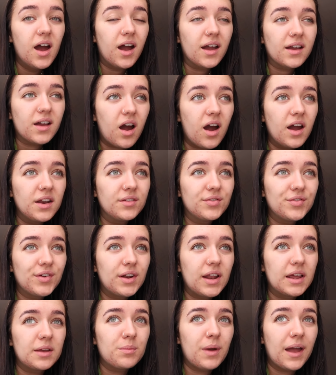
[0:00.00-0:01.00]
I kind of feel
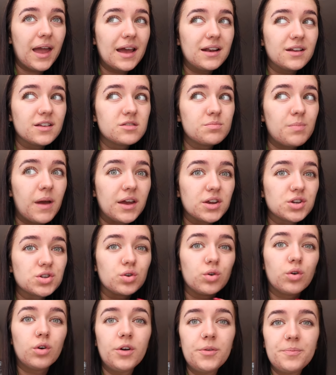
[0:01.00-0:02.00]
like my hair looks better
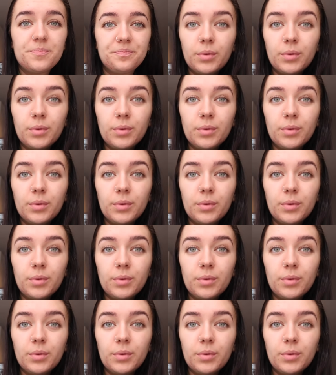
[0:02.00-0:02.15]
short,